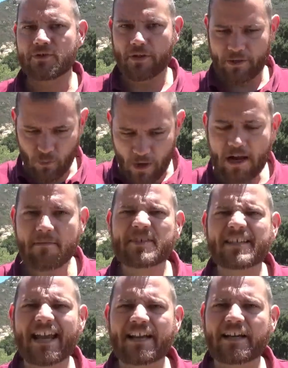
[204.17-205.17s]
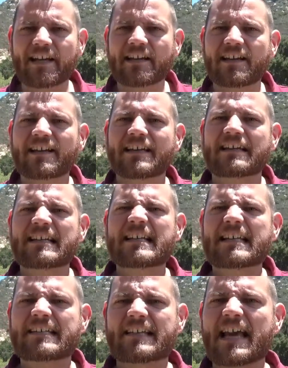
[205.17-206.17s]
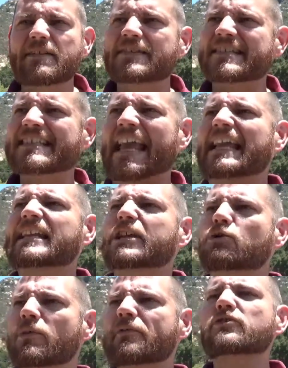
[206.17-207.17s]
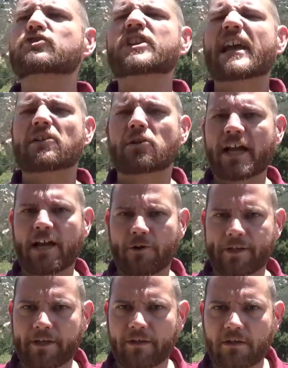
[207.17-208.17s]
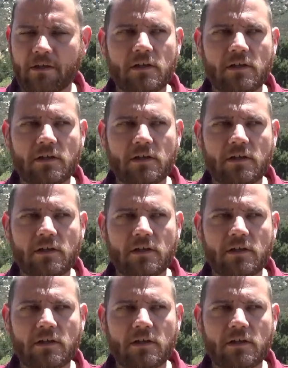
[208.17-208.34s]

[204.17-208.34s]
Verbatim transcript: So like where I'm standing is kind of a sandy river channel area.